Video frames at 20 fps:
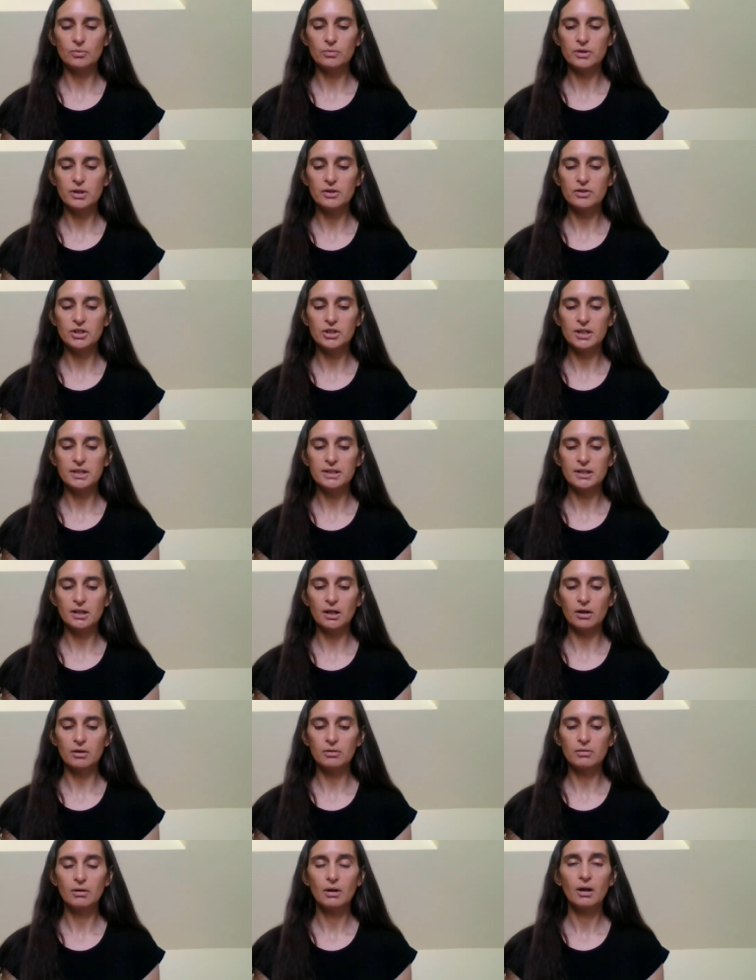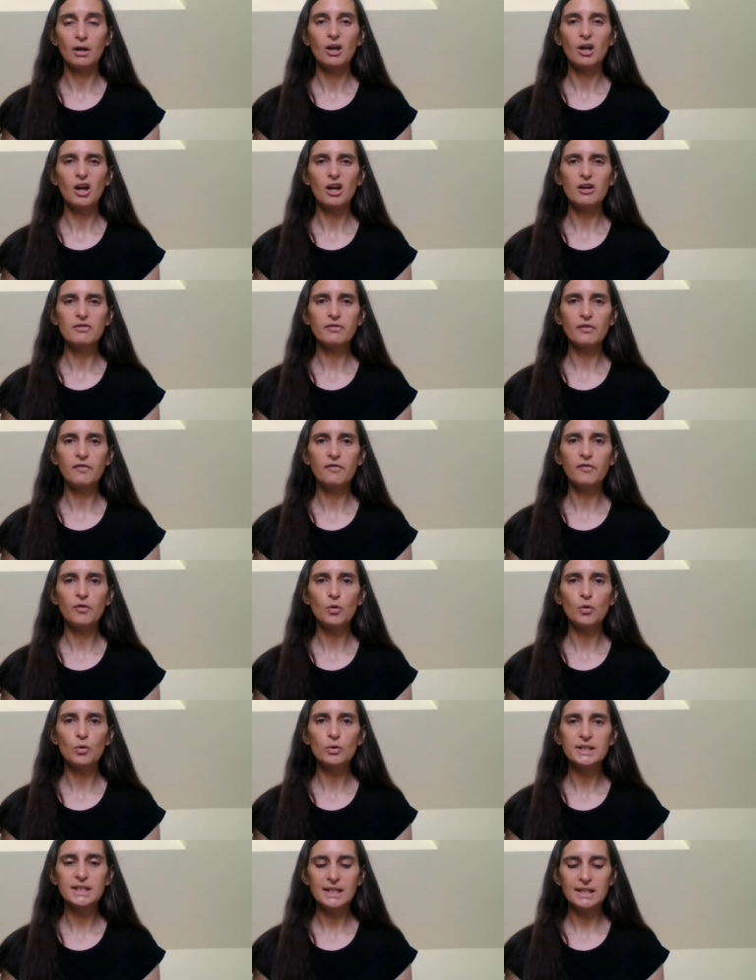all those years ago over
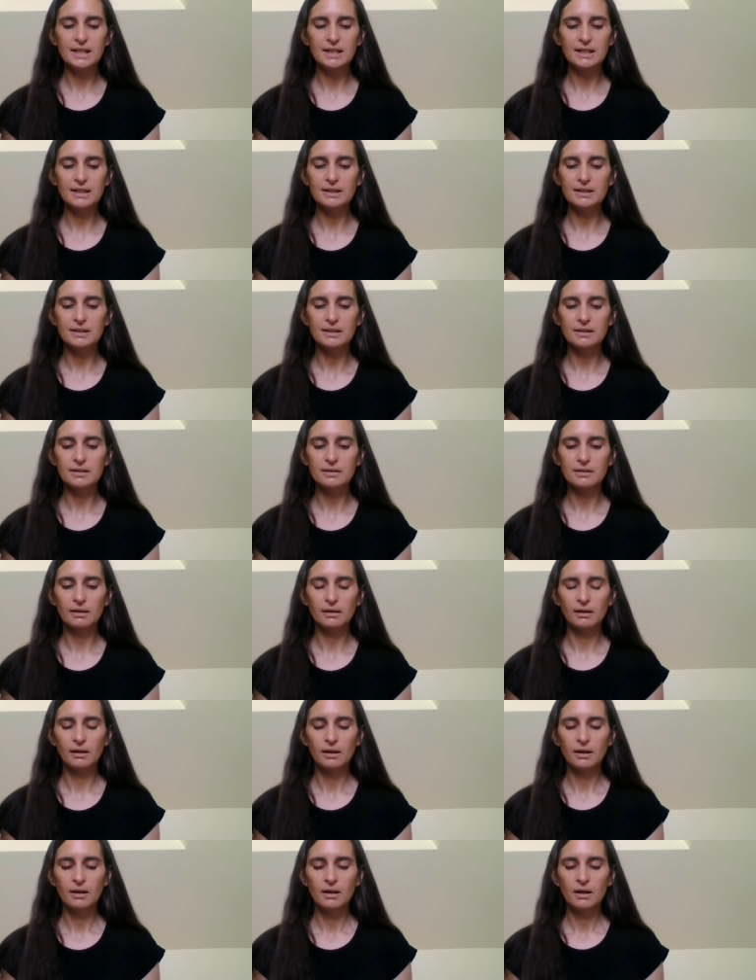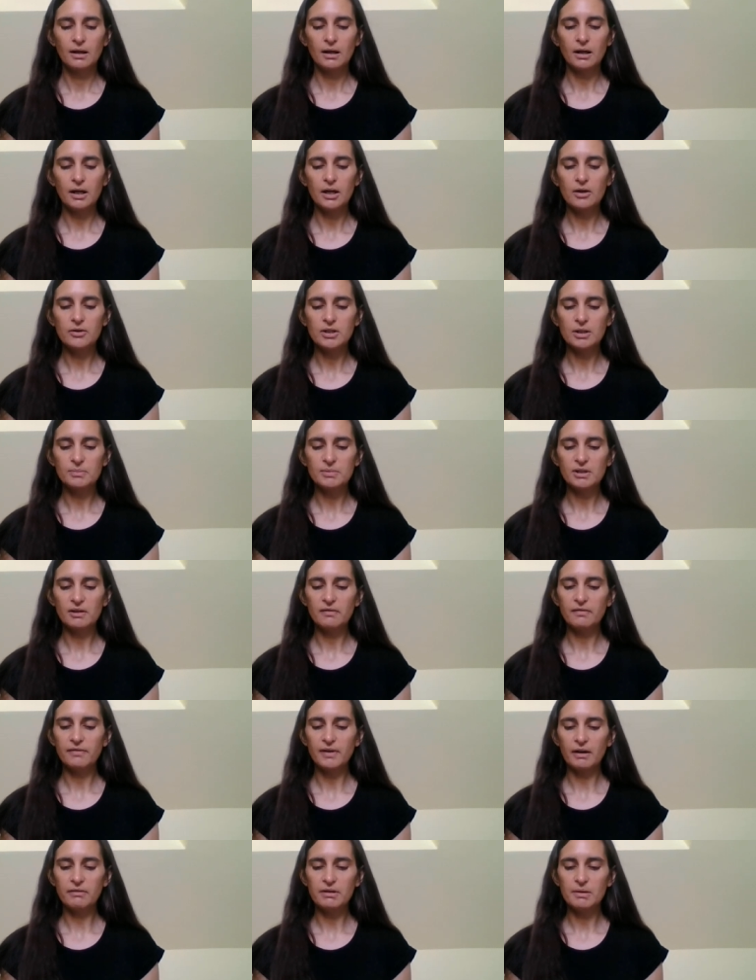forty years. I owed him so
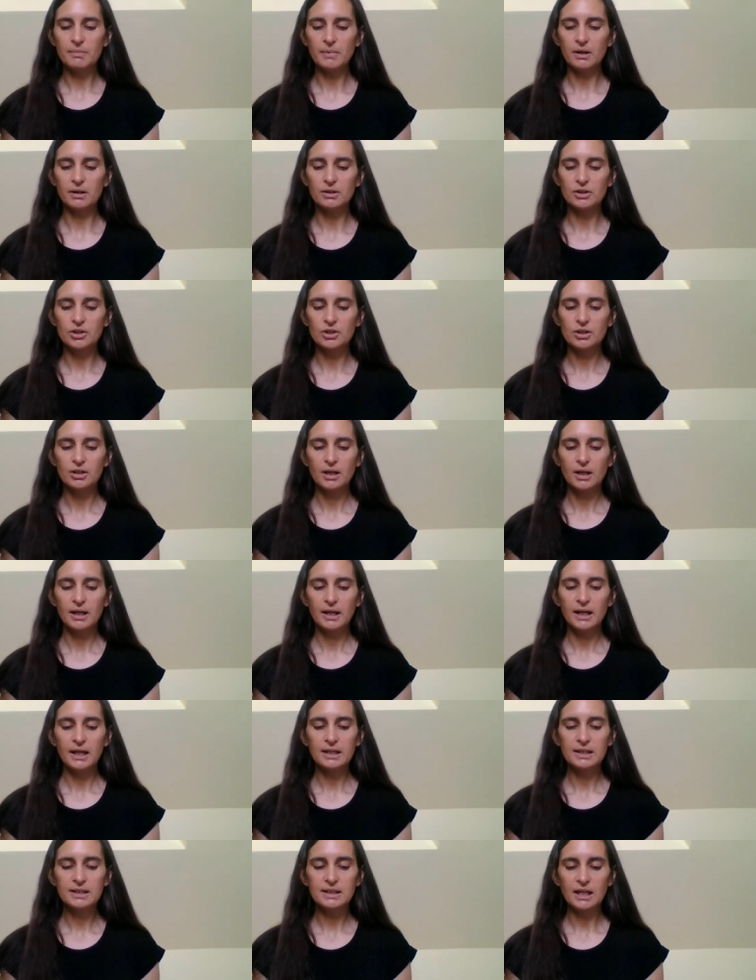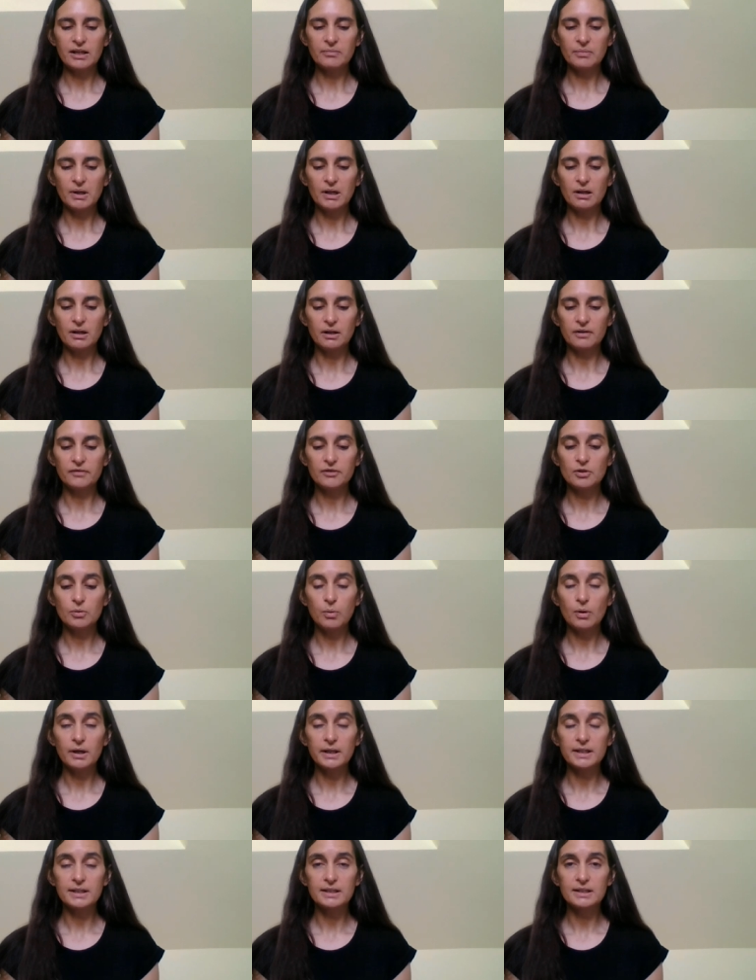very much. He had saved my life
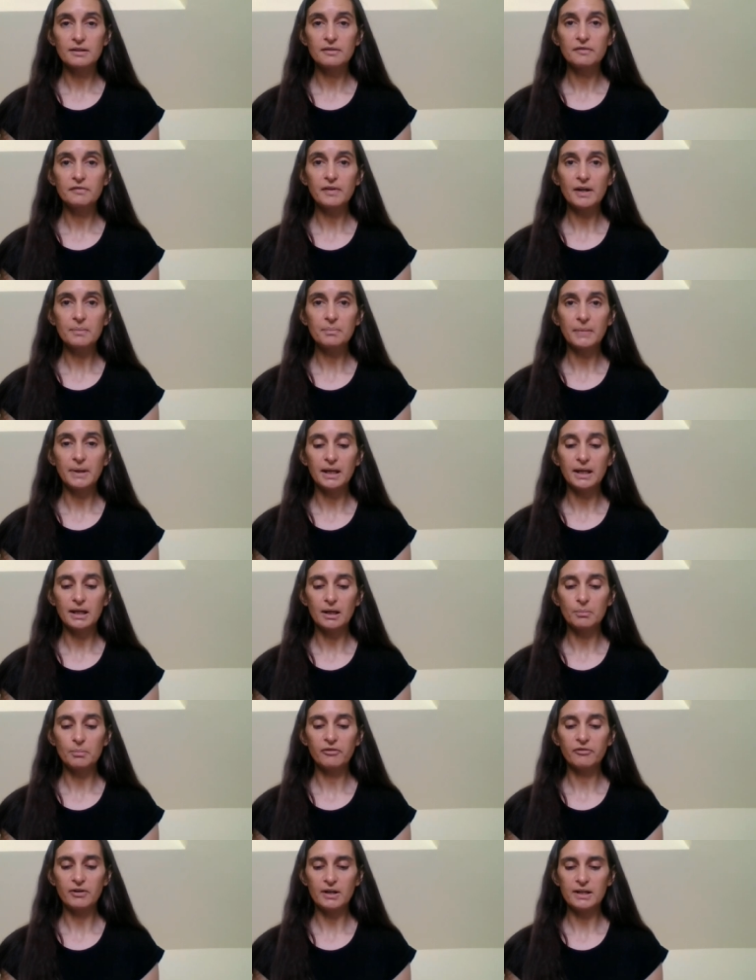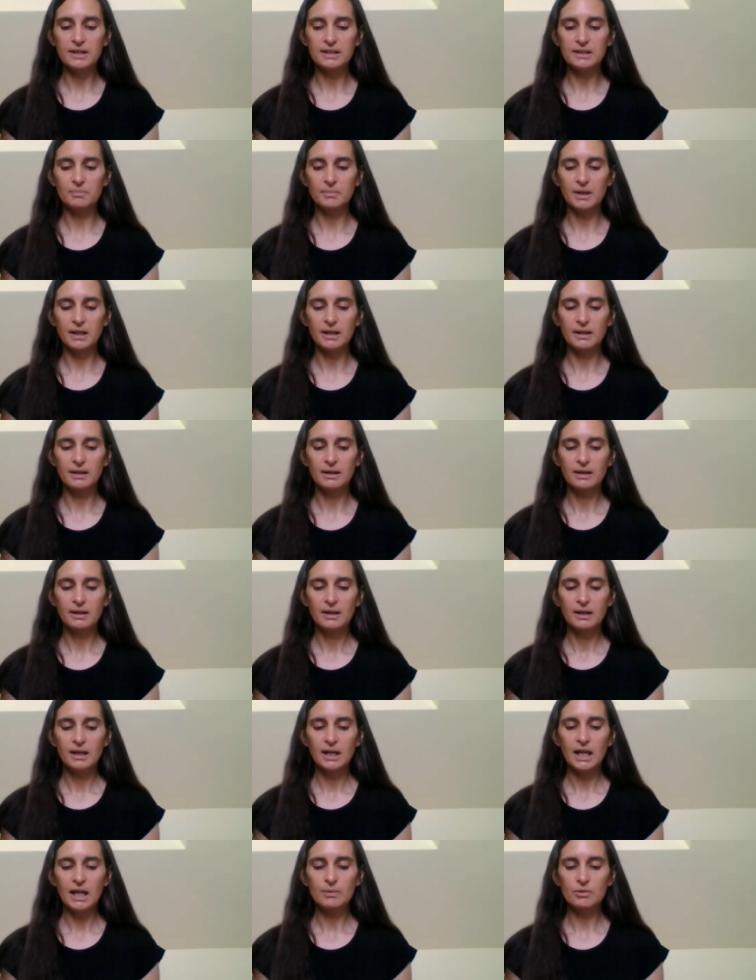twice, fed me, and befriended me.
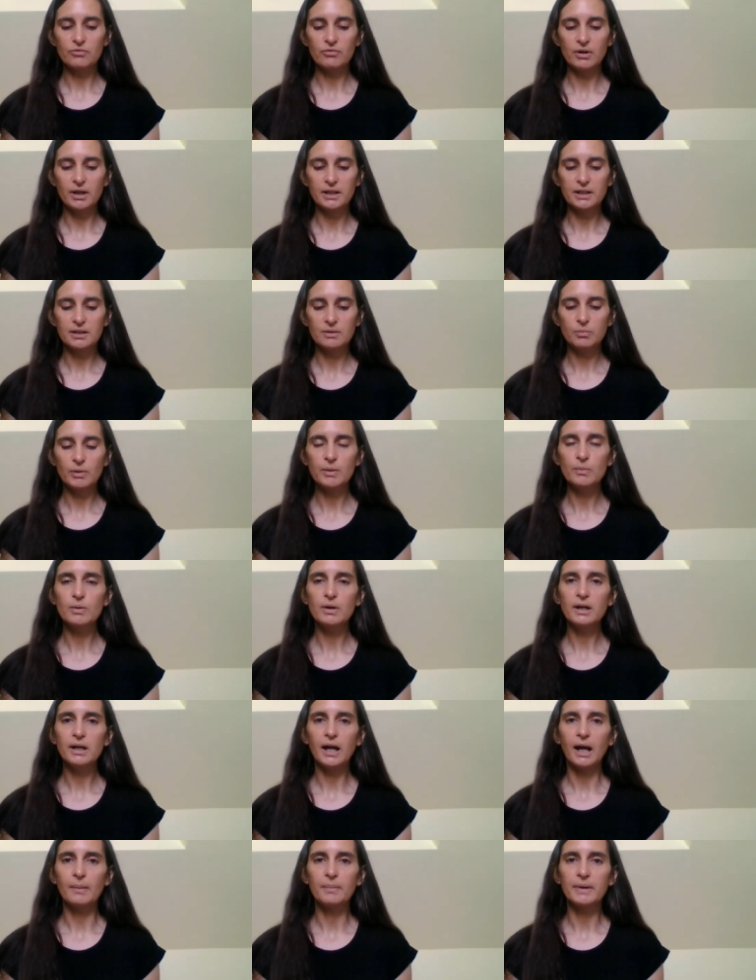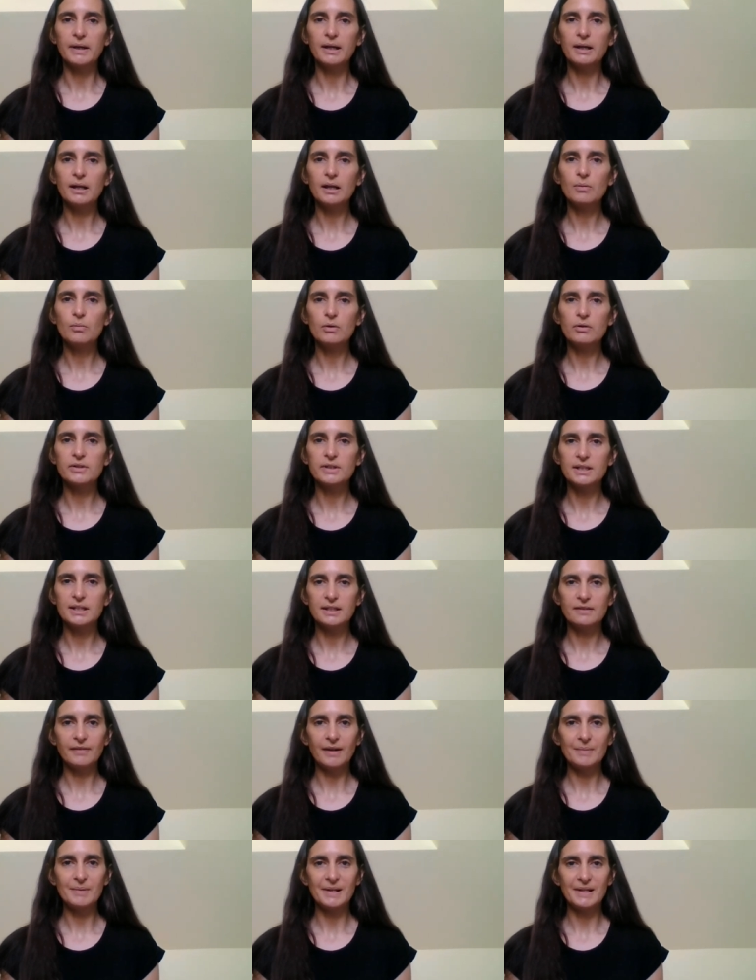He was right. We were happy, and I was
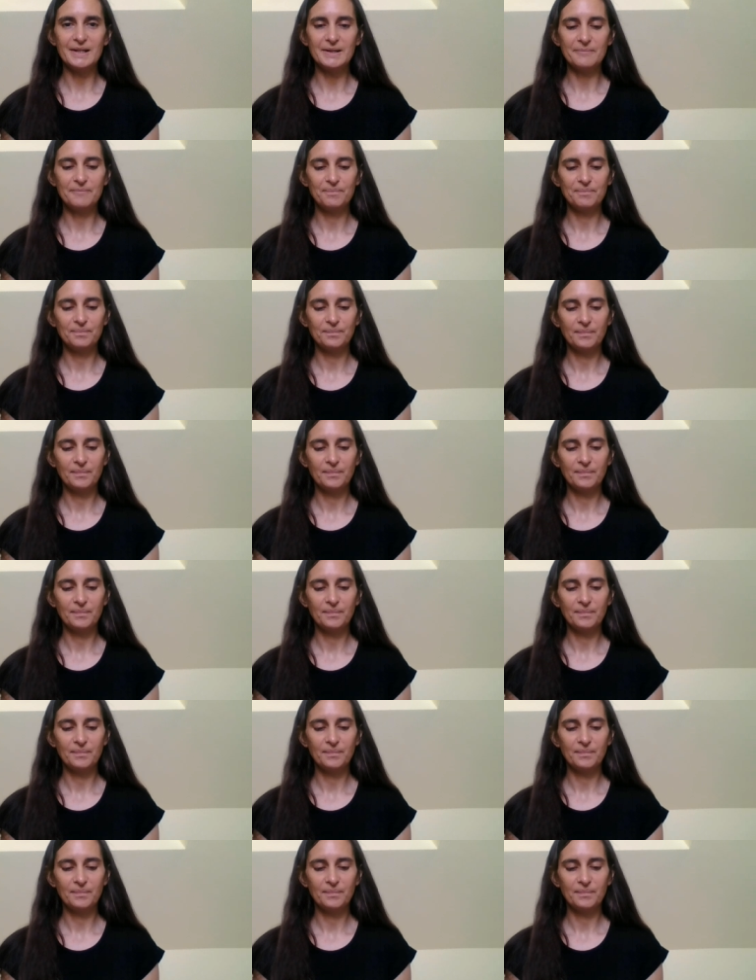his family.